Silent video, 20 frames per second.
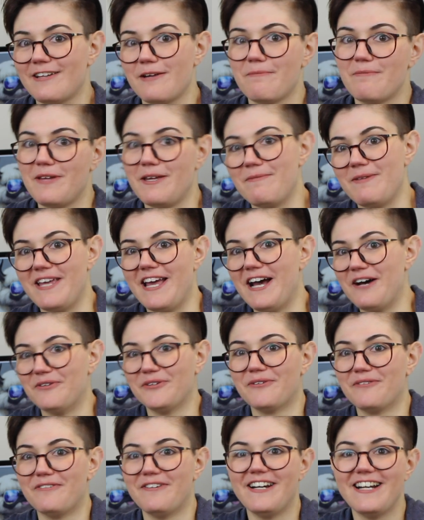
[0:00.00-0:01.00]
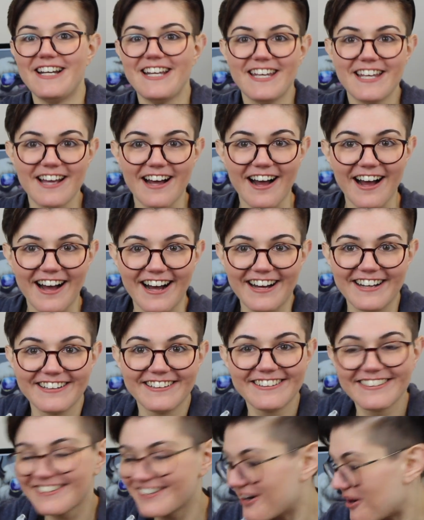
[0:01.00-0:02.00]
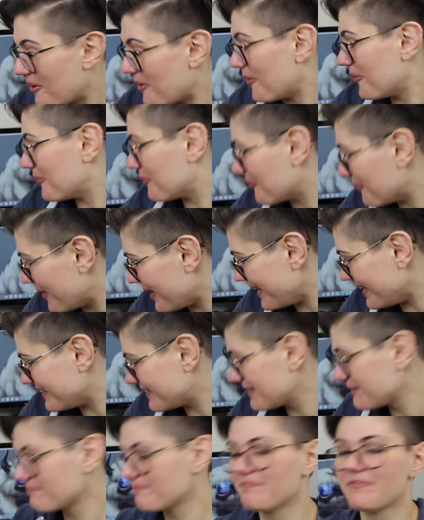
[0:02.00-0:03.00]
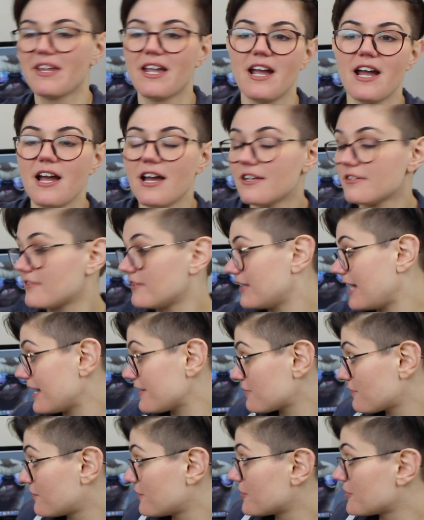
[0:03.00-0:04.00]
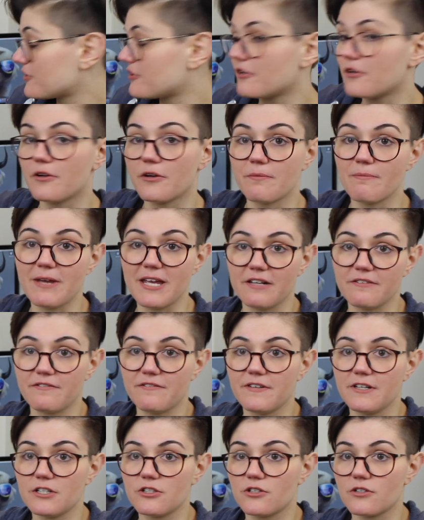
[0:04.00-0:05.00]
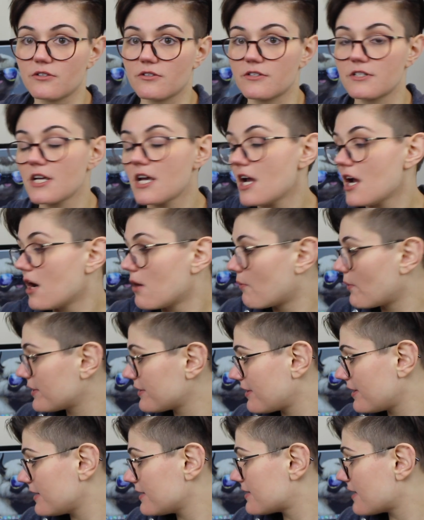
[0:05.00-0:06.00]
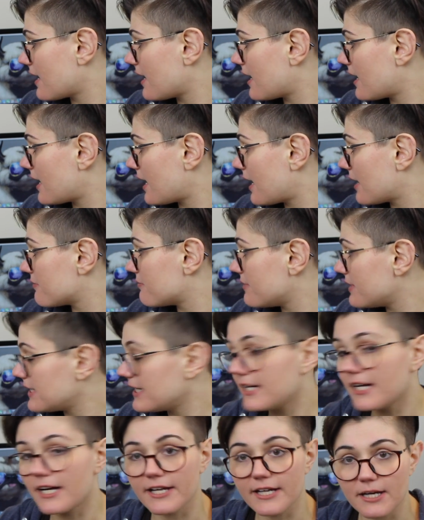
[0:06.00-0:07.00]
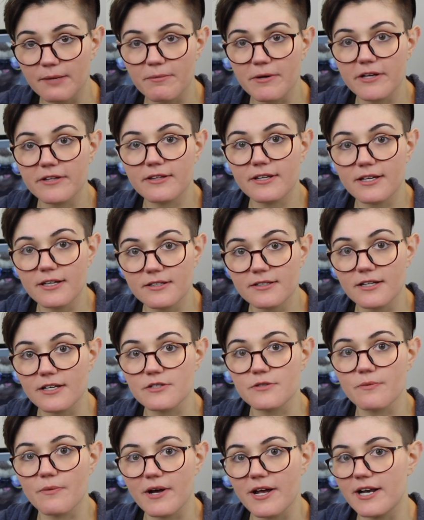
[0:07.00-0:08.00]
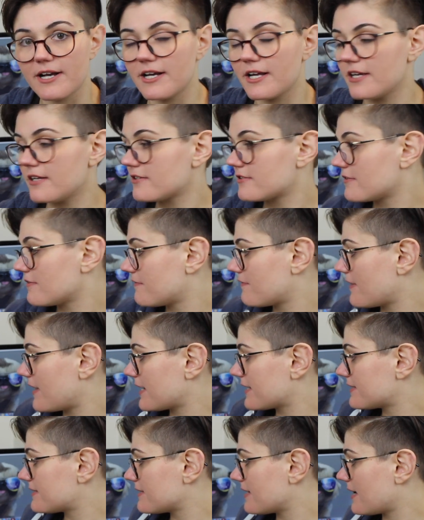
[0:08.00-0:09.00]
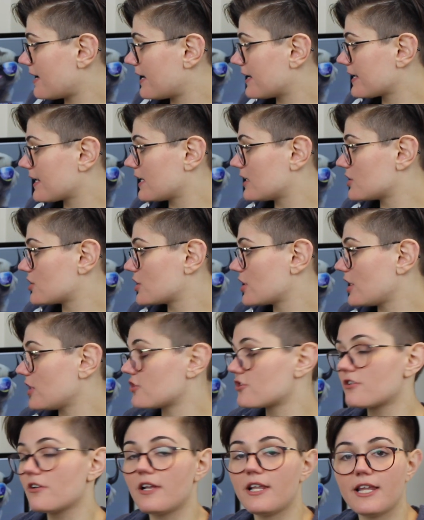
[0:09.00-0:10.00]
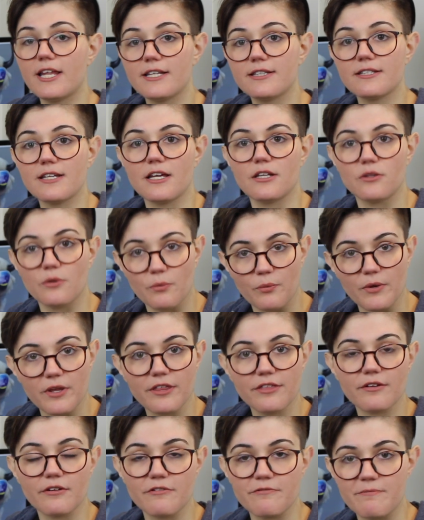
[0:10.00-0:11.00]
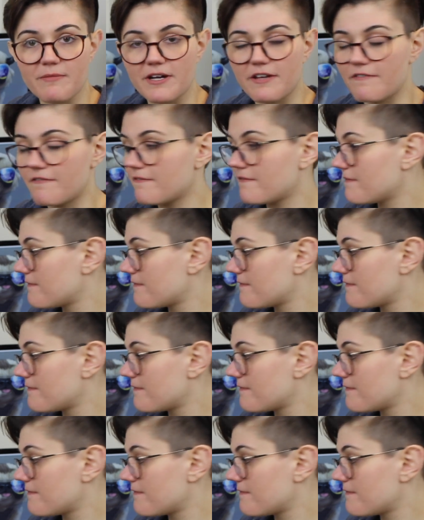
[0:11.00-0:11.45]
that baby out. Really, I can't wait. So that's for the main features. One thing that I really like about it as well is the fact that I can change the length and the width of my